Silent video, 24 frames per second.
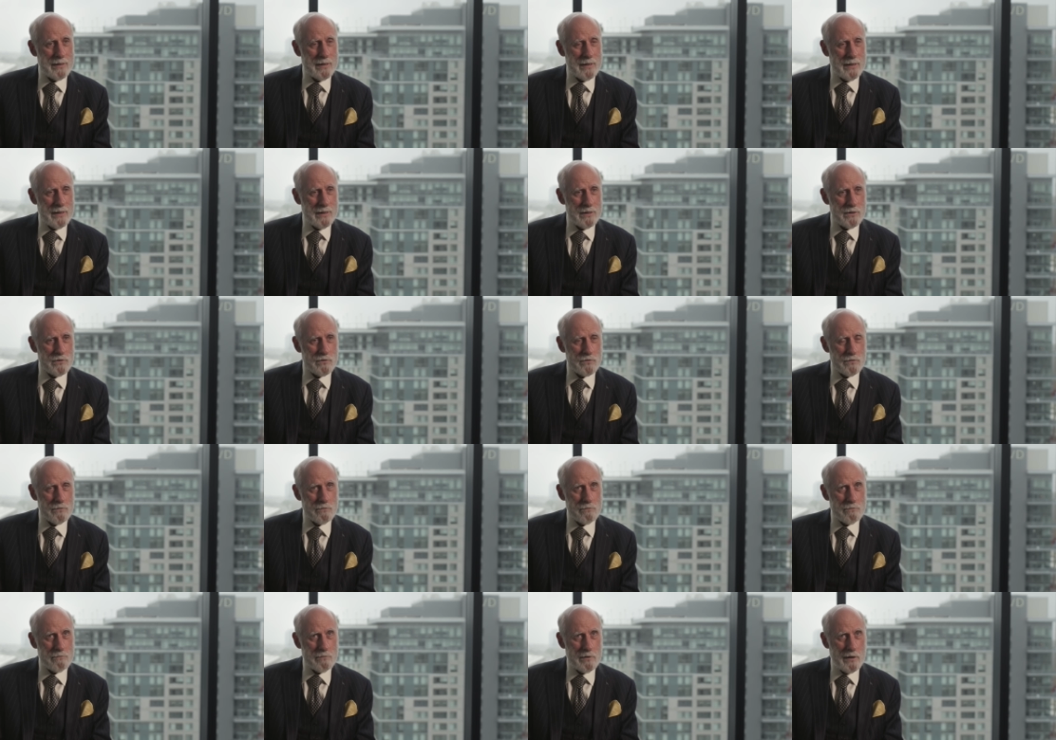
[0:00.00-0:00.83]
the age
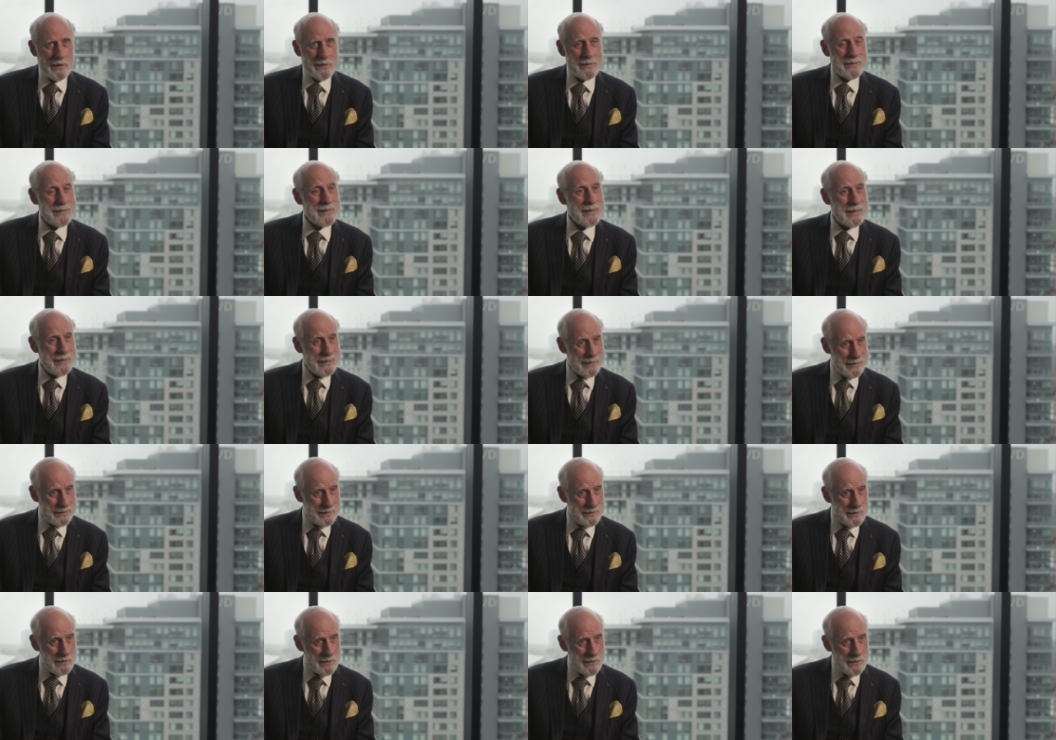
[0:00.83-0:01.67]
of
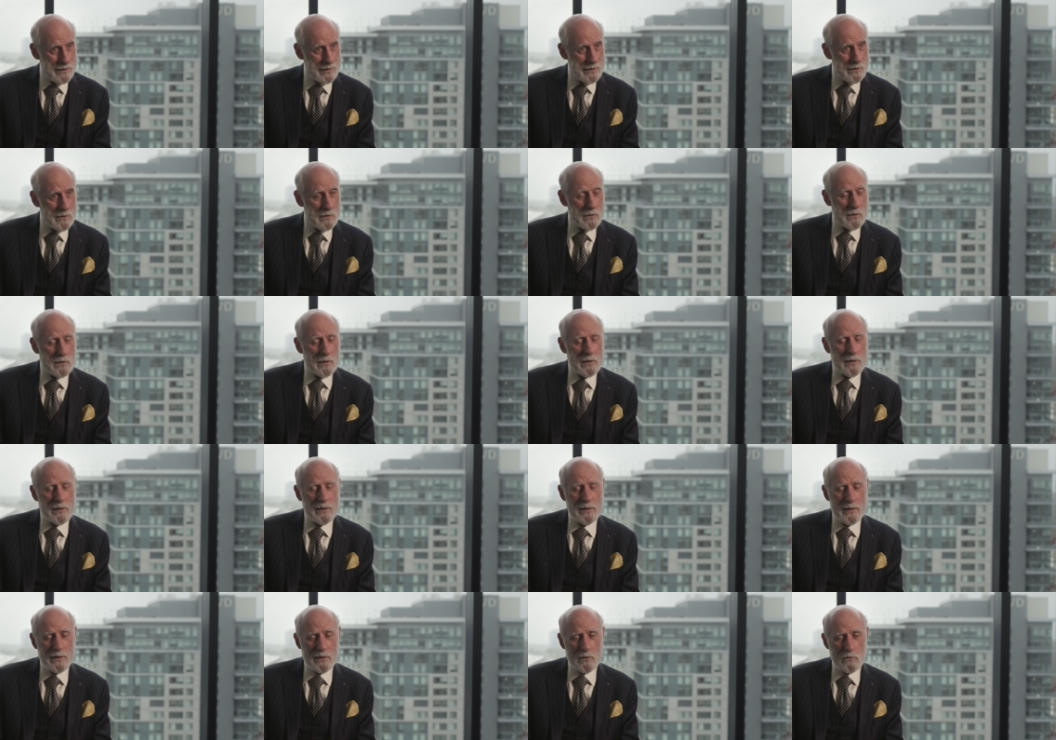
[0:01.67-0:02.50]

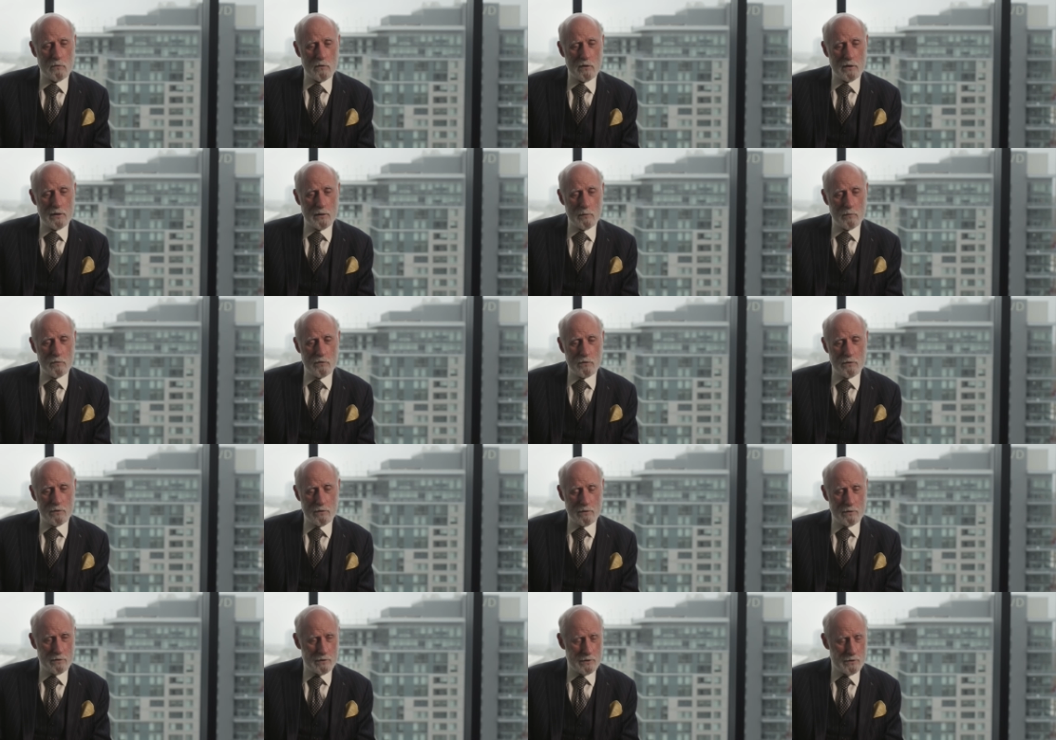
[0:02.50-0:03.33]
19 uh, when I'm
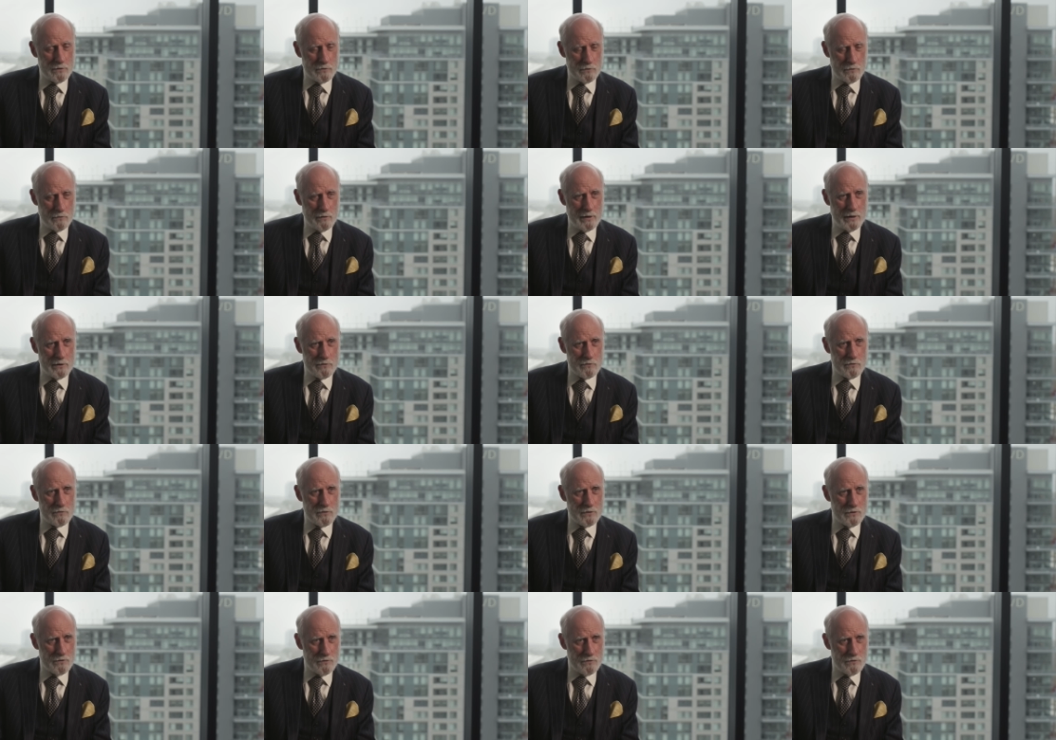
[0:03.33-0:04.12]
still an undergraduate at